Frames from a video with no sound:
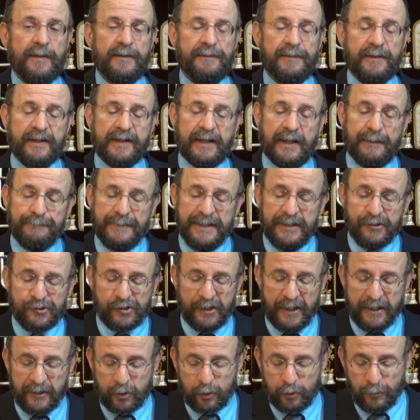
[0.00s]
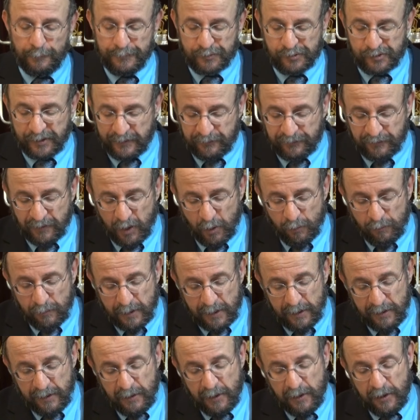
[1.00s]
the Chamisha Chumshei
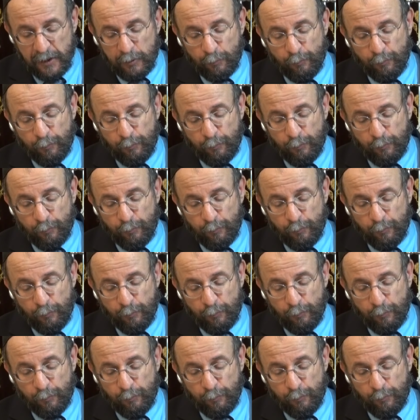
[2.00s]
Torah,